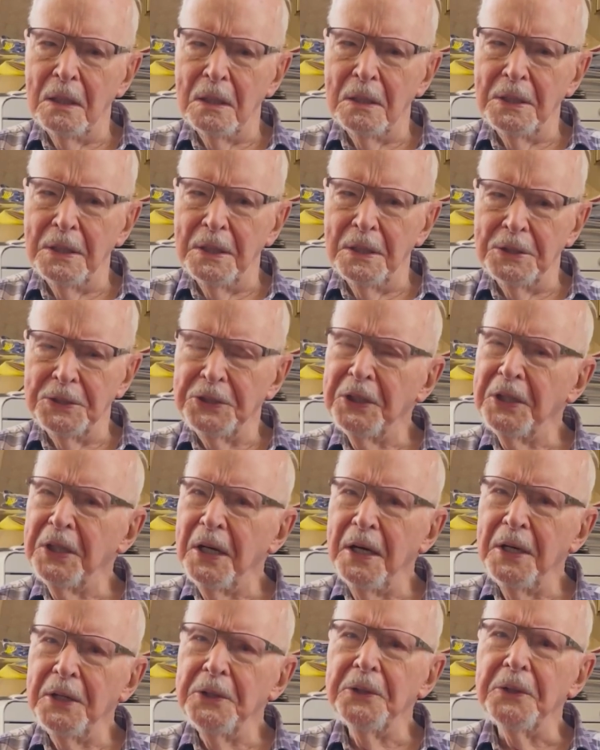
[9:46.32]

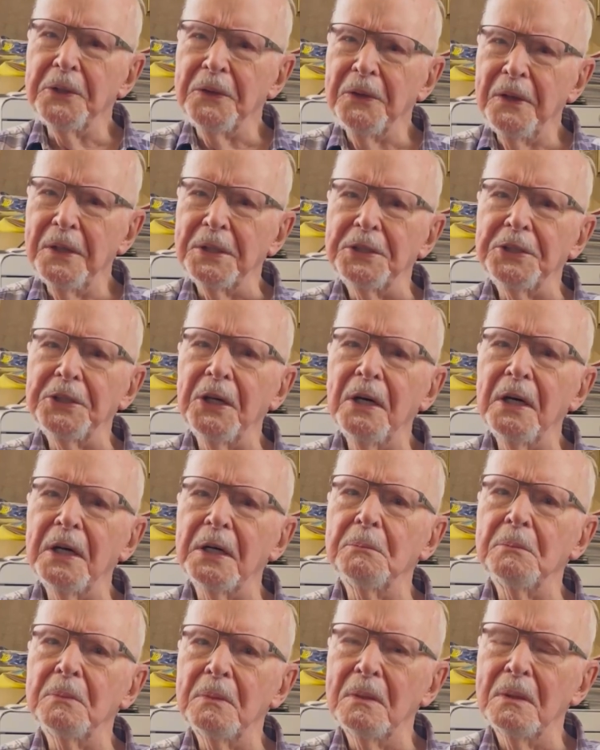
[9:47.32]
Chicago at that
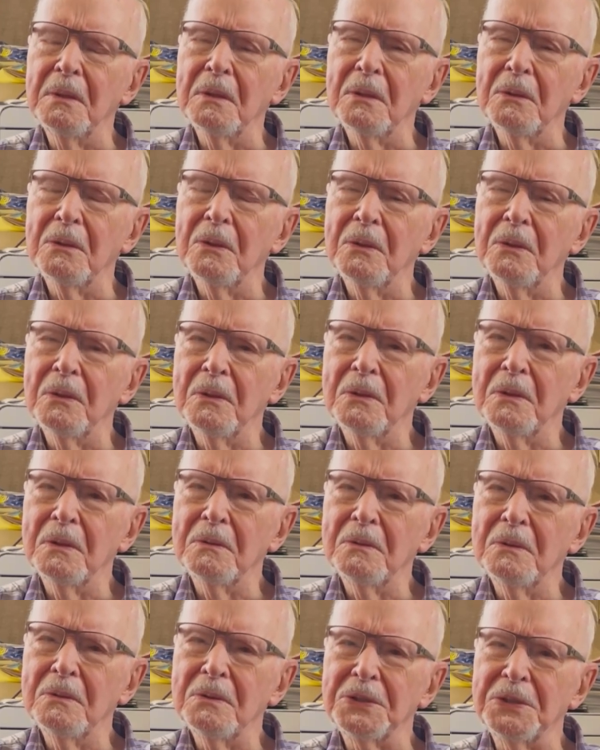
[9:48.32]
time
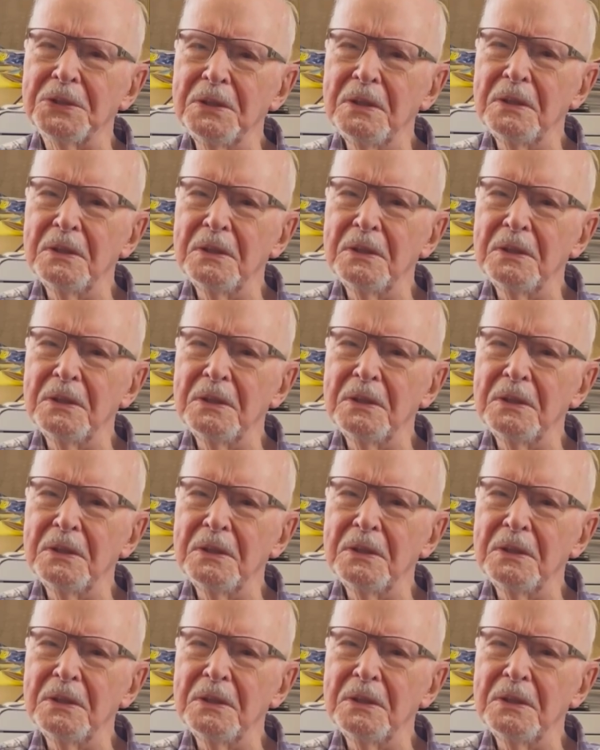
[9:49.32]
was